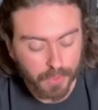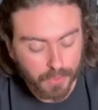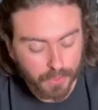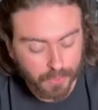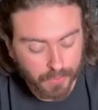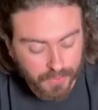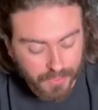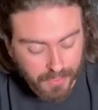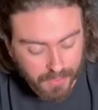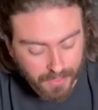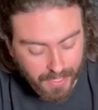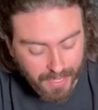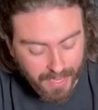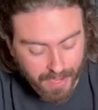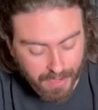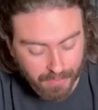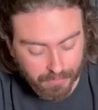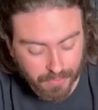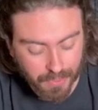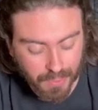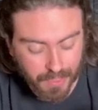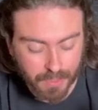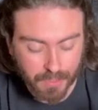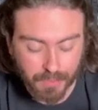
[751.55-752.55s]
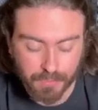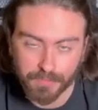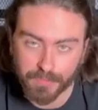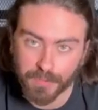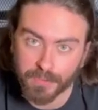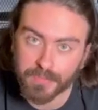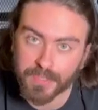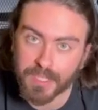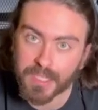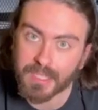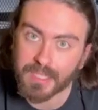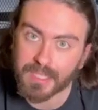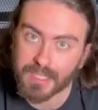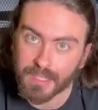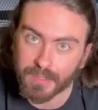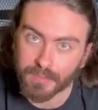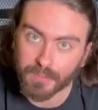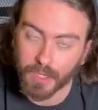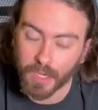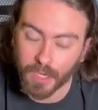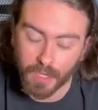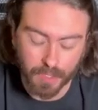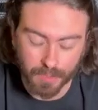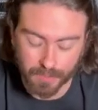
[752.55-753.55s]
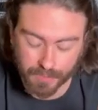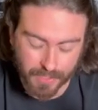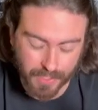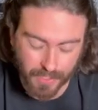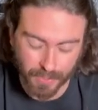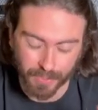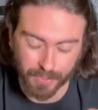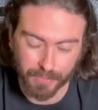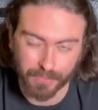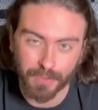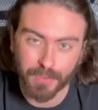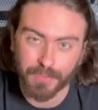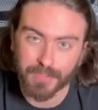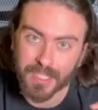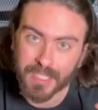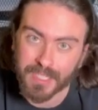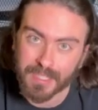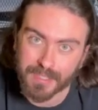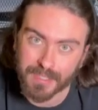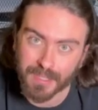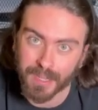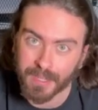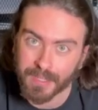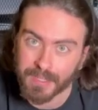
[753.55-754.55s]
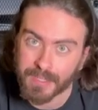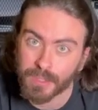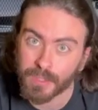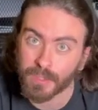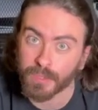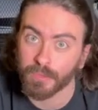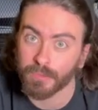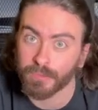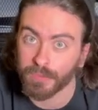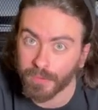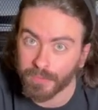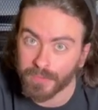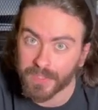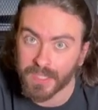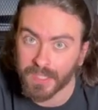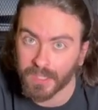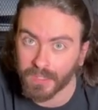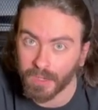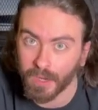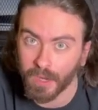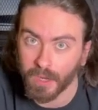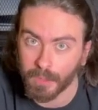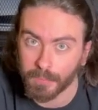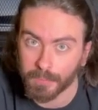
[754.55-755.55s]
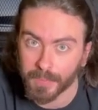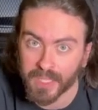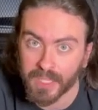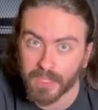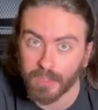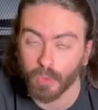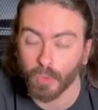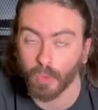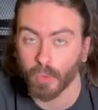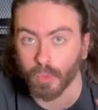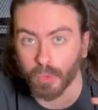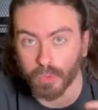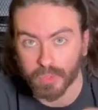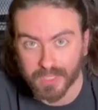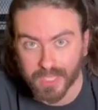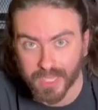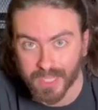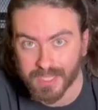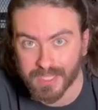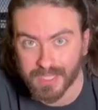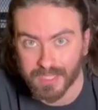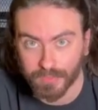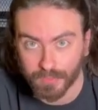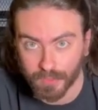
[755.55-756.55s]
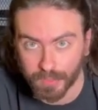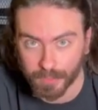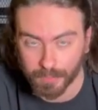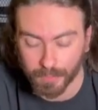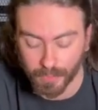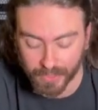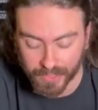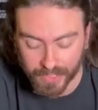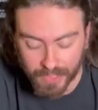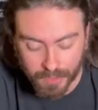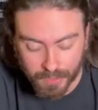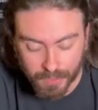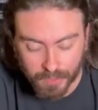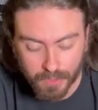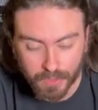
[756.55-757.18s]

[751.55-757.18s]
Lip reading: You need to have 15 science, 15 economy, or 10 civil liberty,